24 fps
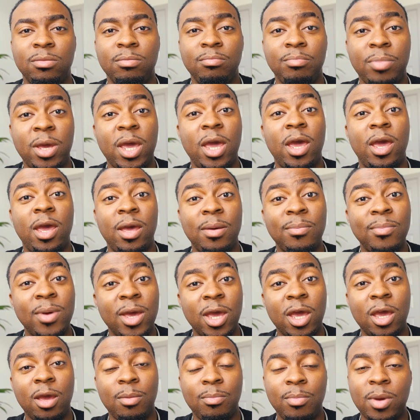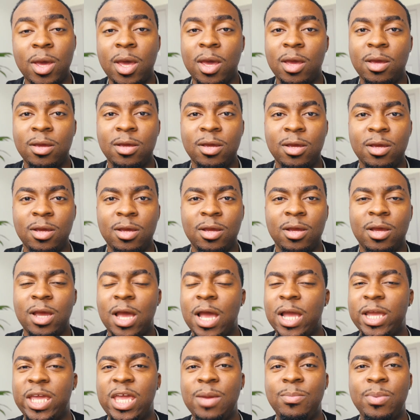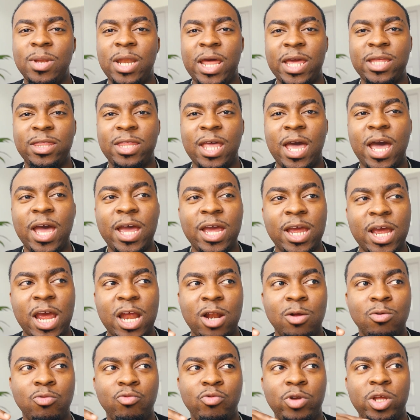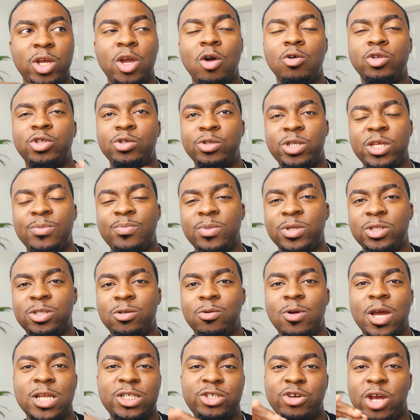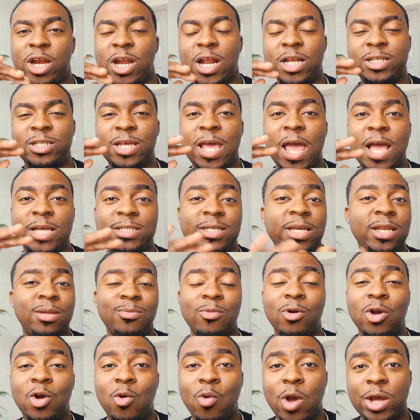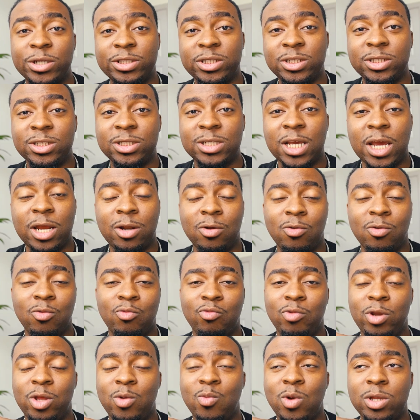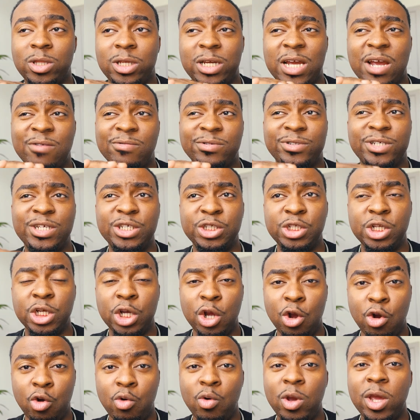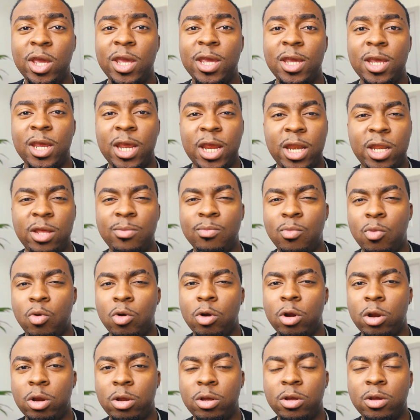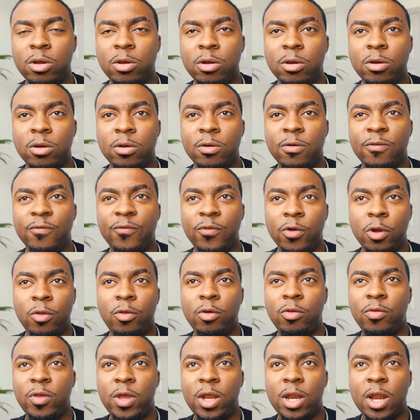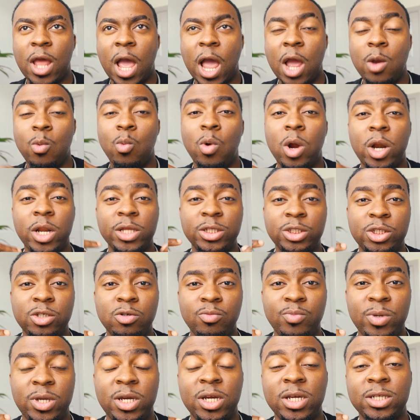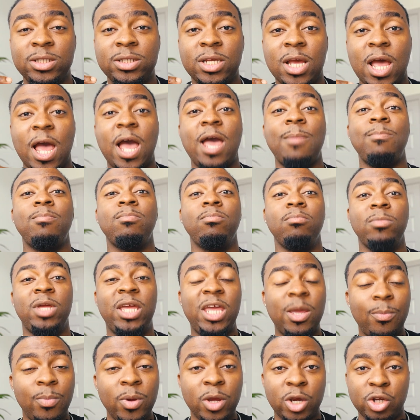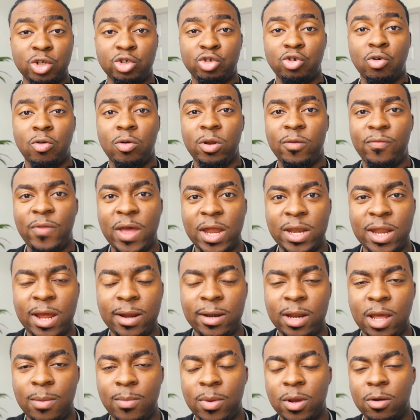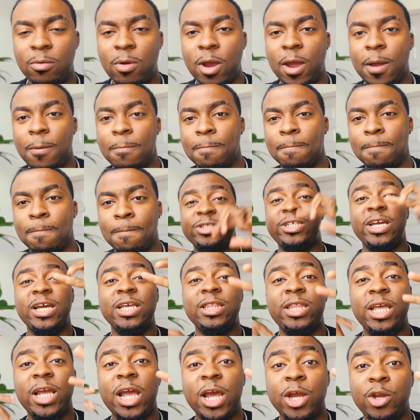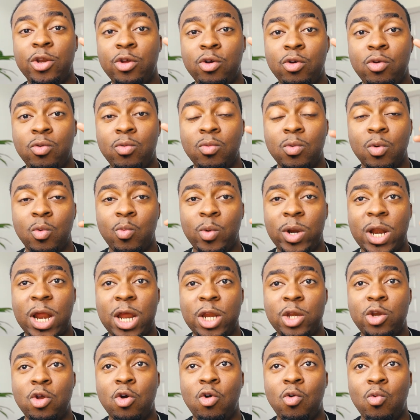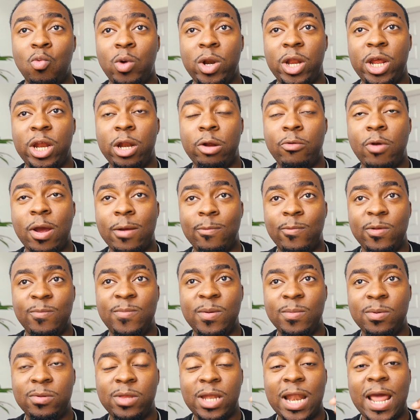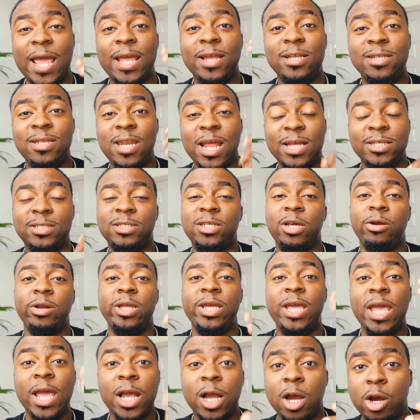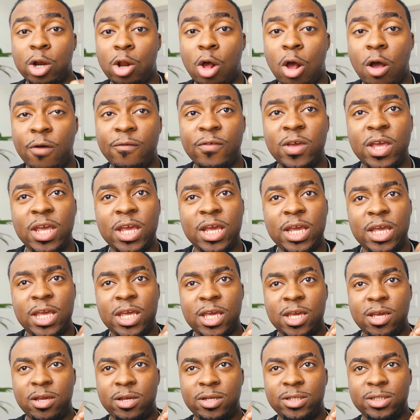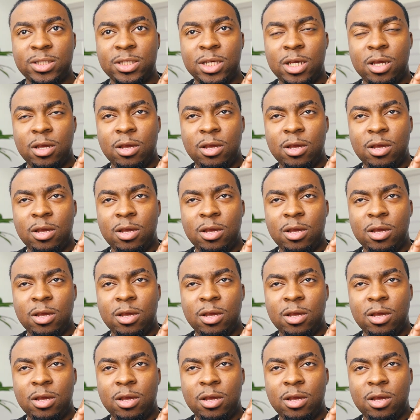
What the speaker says: Bad. I keep it like that. I don't really go too deep into it. I try not to ask any more questions. I don't really want the conversation to go any more further than I want it to, because I'm keeping control of that dynamic, right? Second thing I do when I don't want to interact with people that I necessarily can't cut off is